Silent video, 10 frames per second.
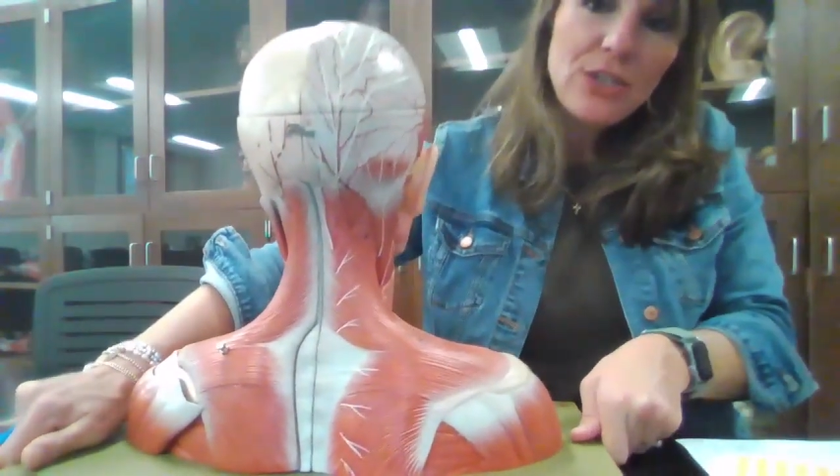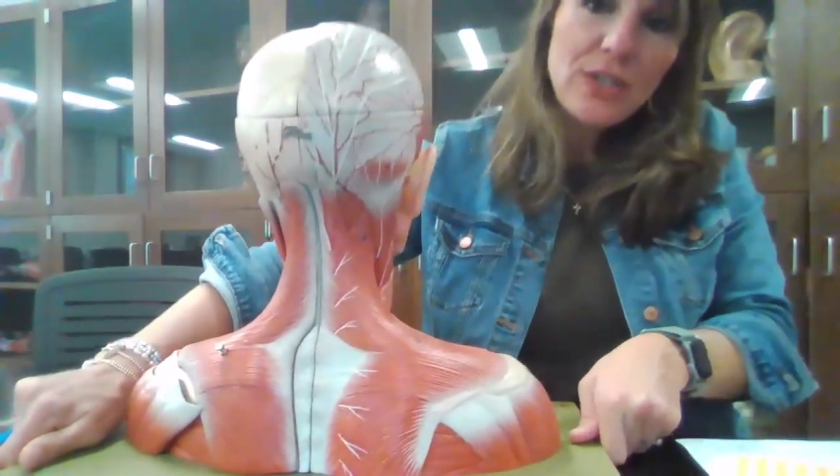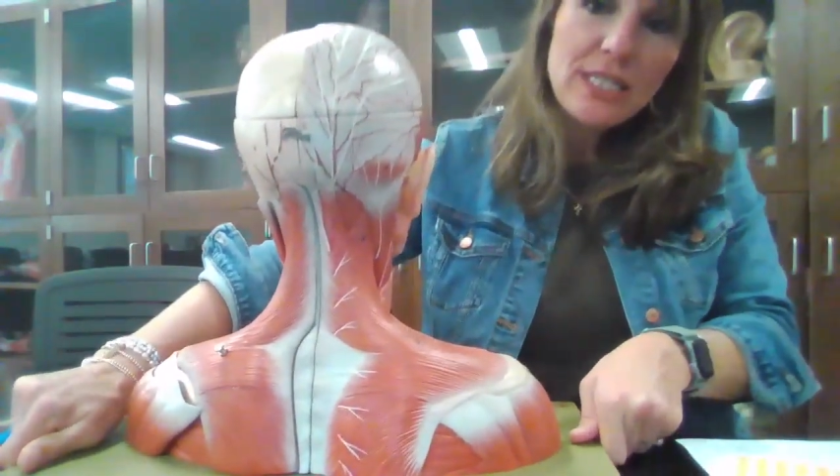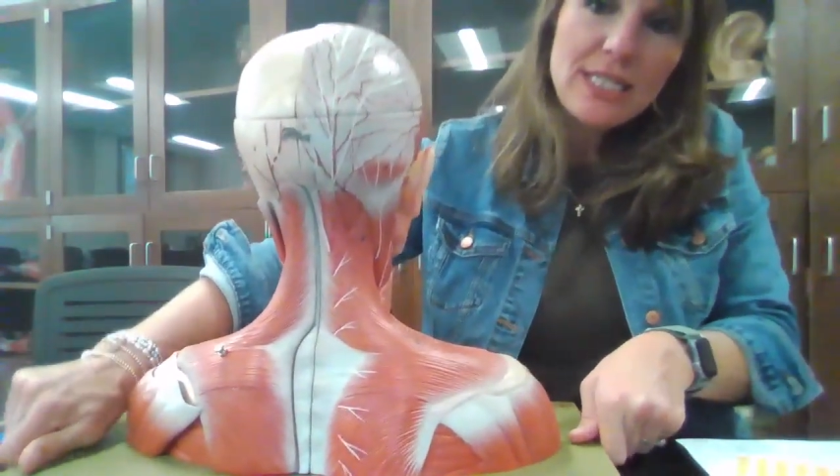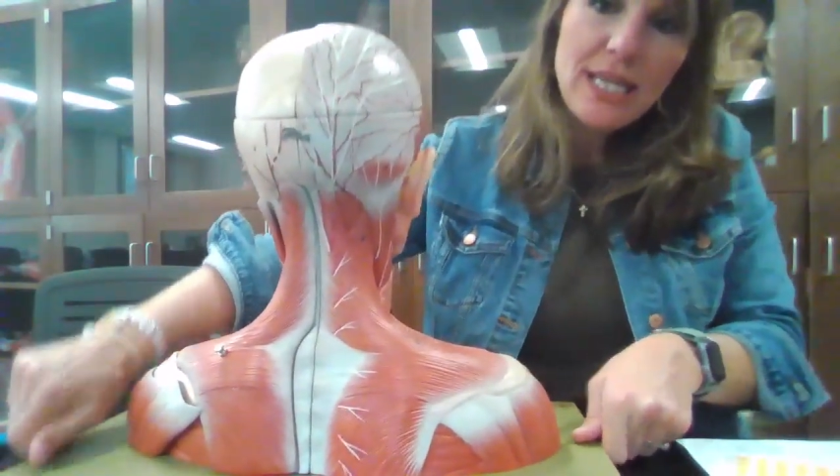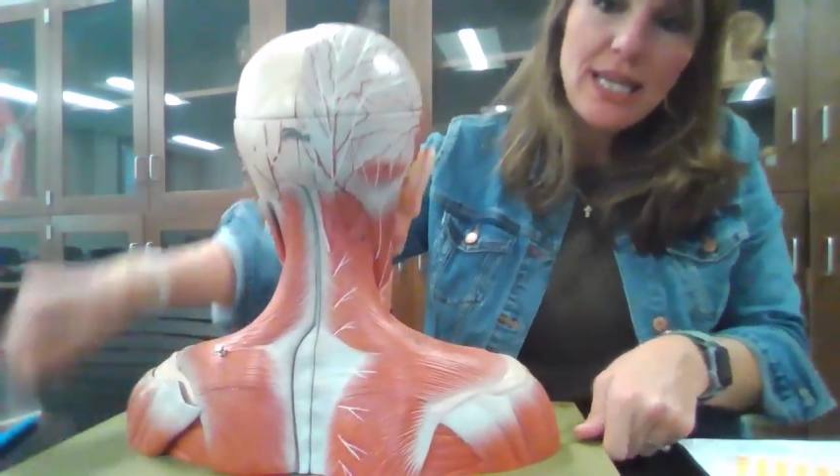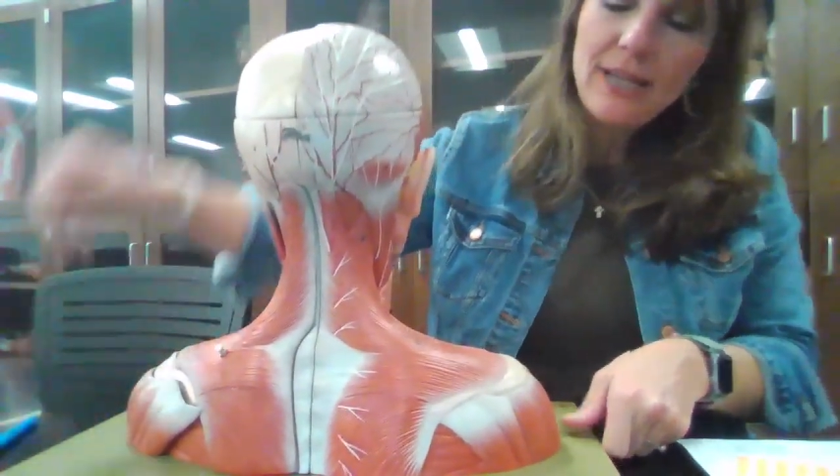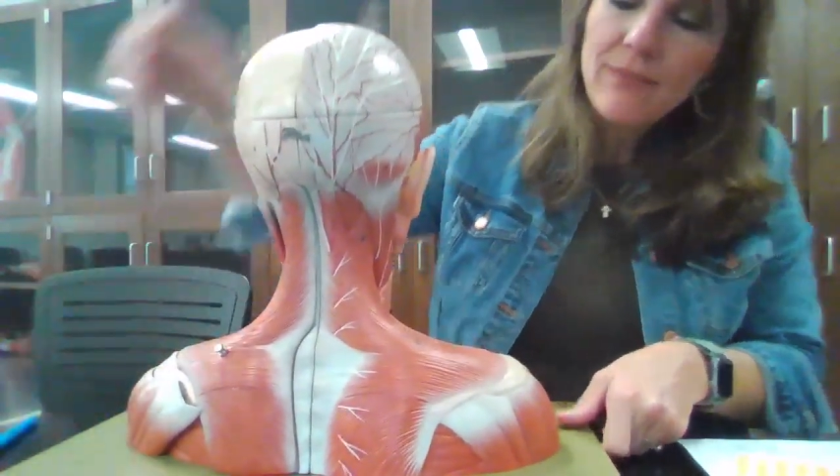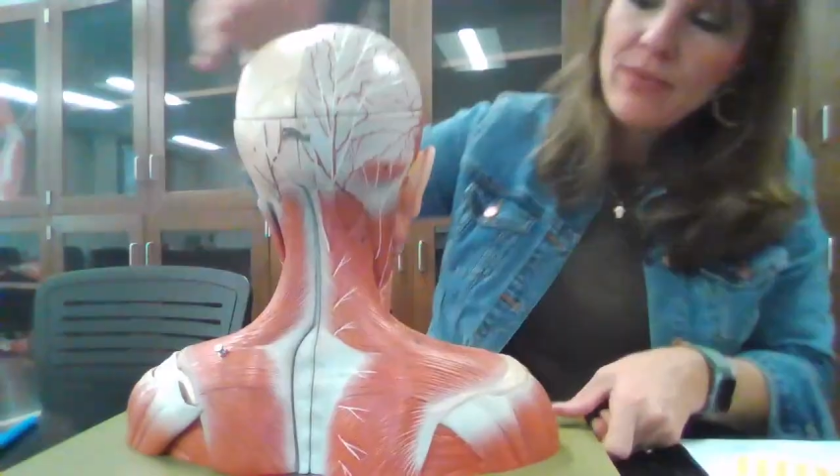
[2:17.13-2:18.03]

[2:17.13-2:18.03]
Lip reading: You can see